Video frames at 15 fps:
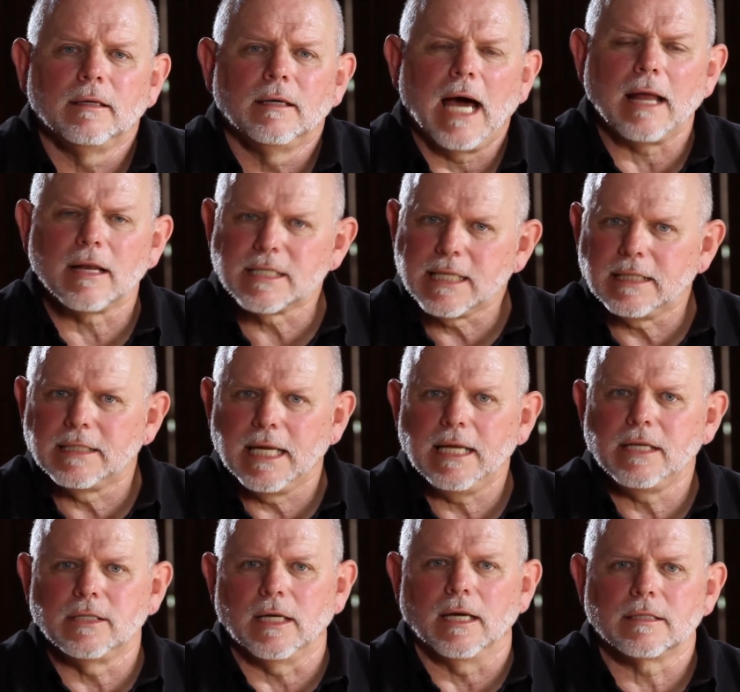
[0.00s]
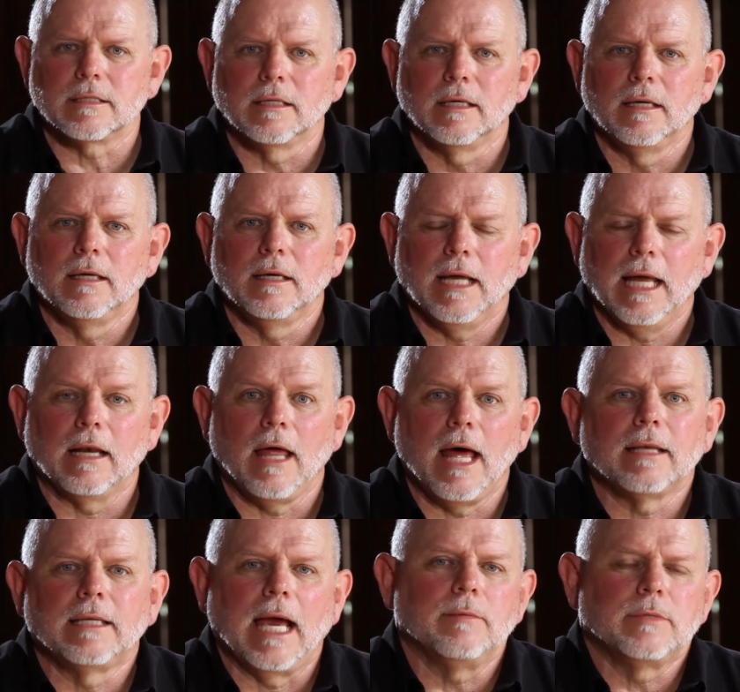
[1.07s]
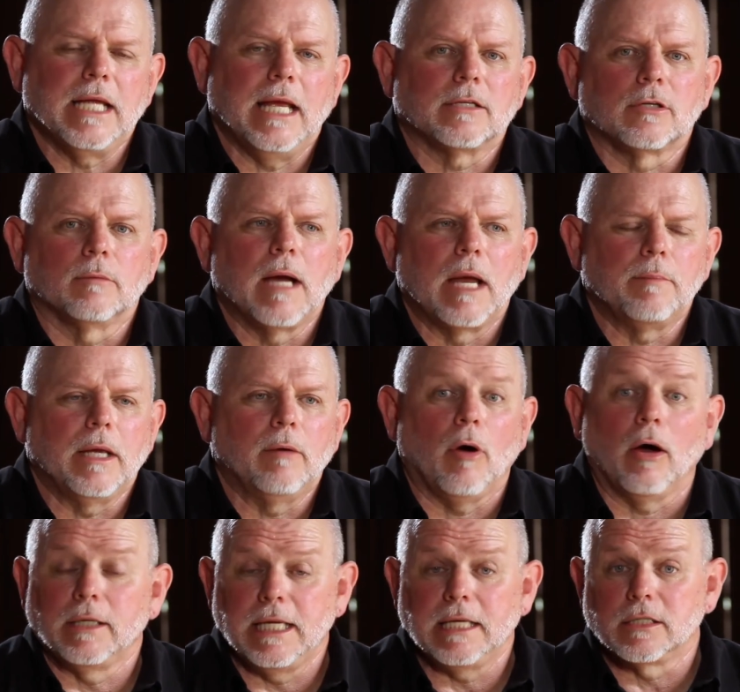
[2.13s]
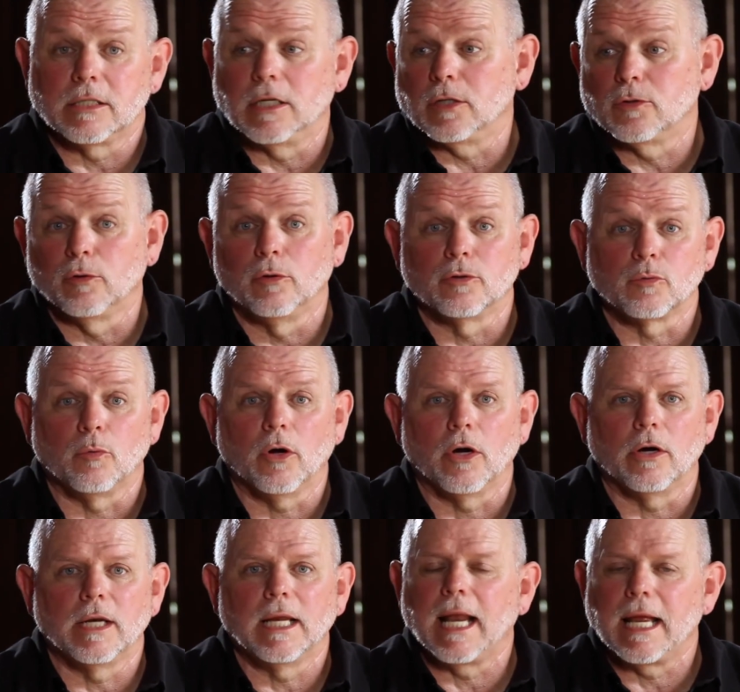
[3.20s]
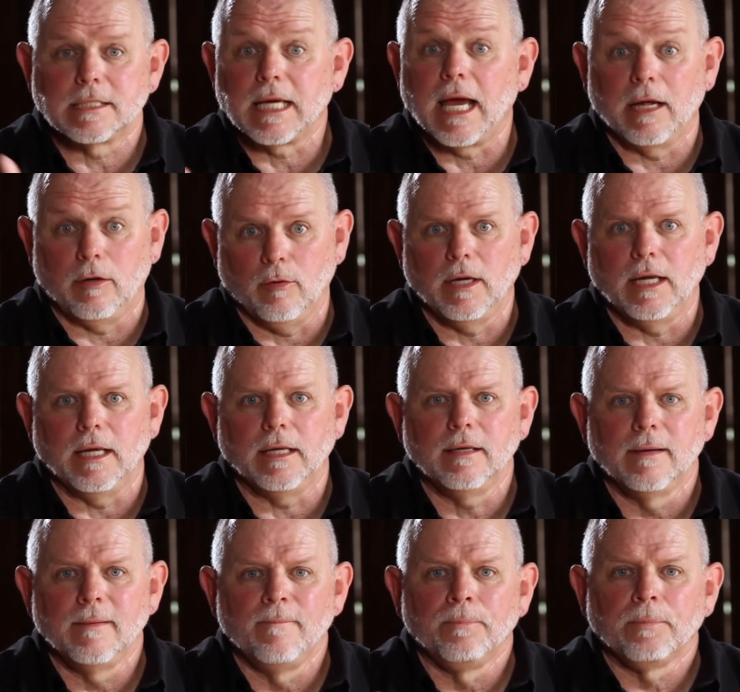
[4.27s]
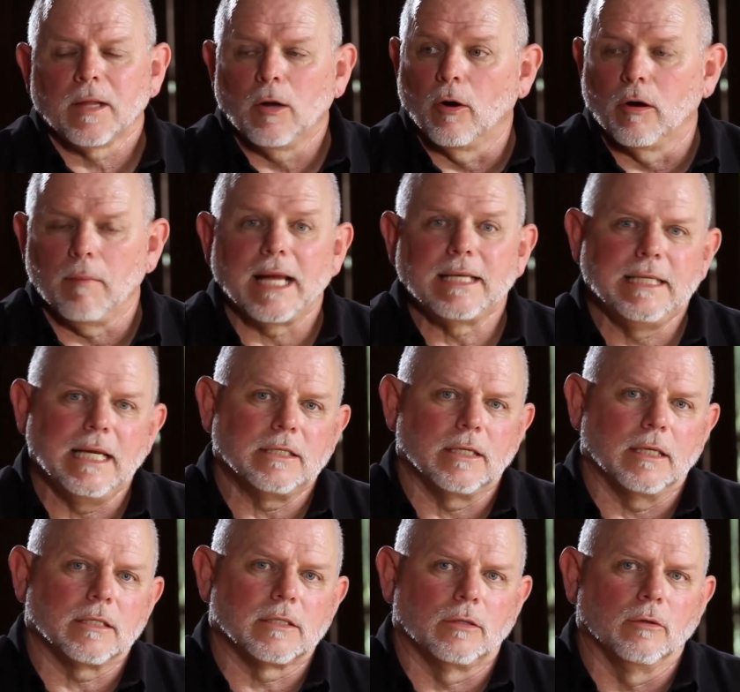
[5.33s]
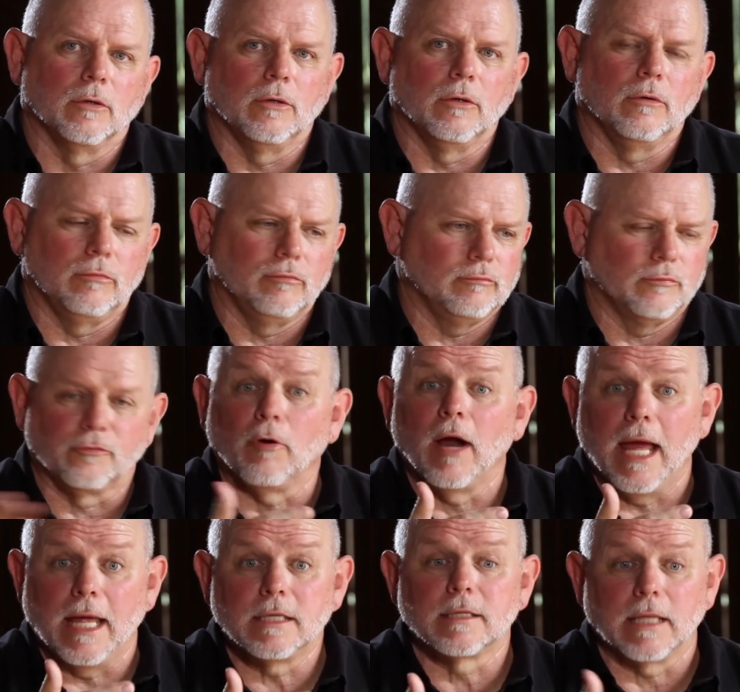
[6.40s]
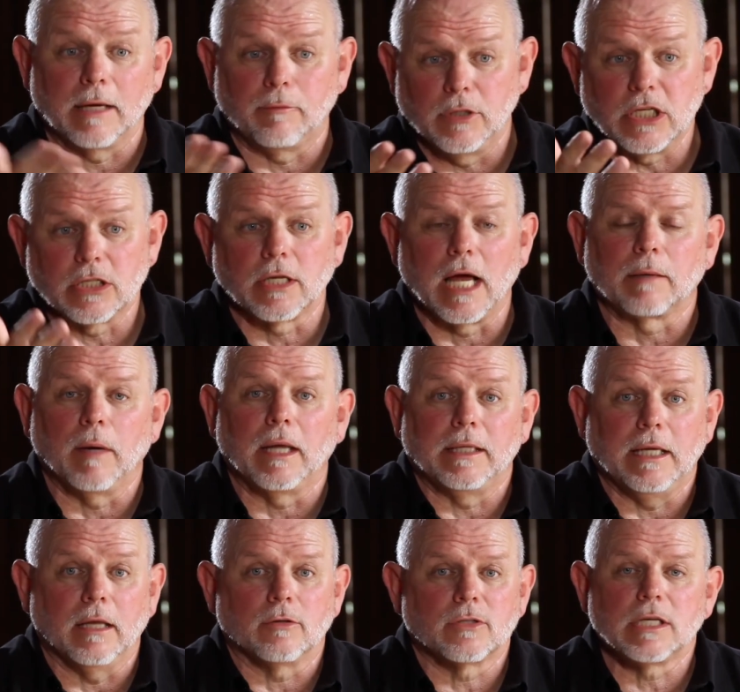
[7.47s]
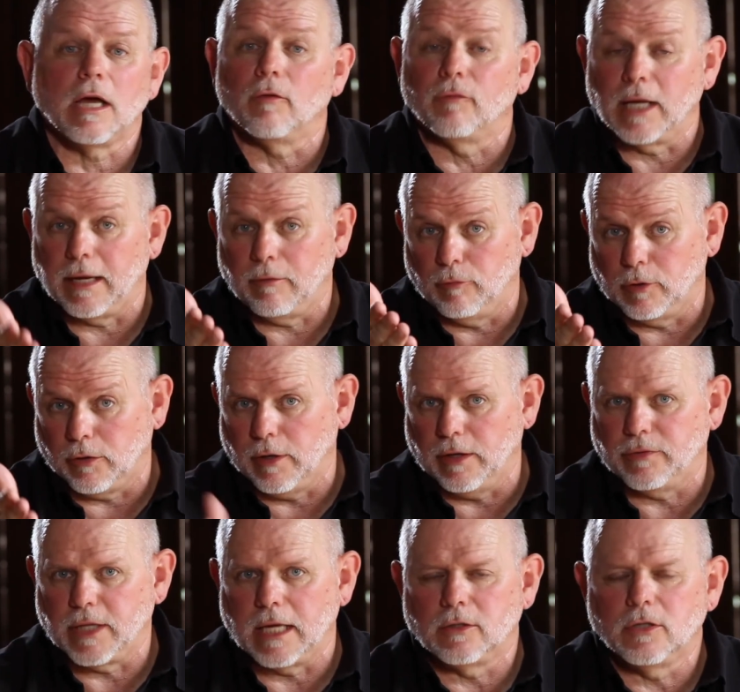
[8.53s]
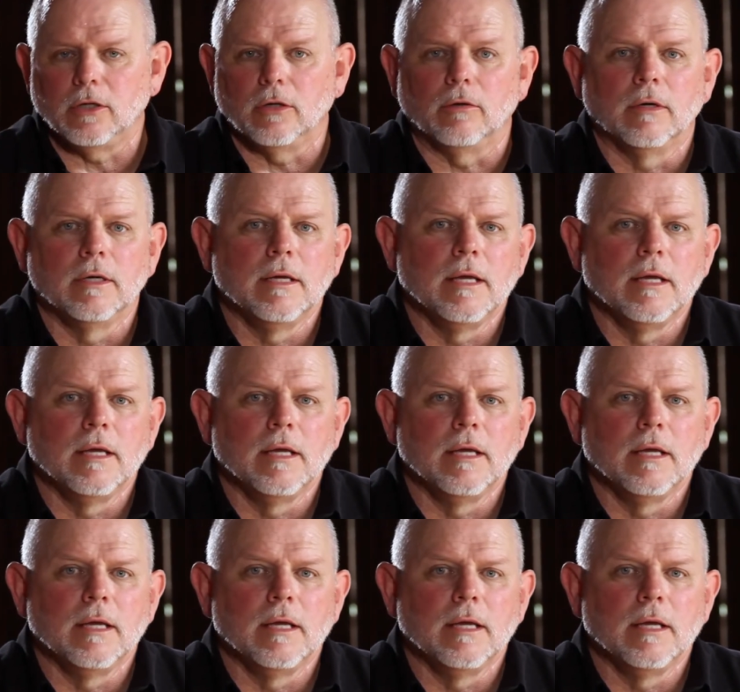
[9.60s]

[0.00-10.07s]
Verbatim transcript: How does he teach us? And a lot of times the answer might be, well, he teaches us through his word, and I'd say, I agree. Or he might teach us through friends, like we just talked about the other self, and I would agree with that too.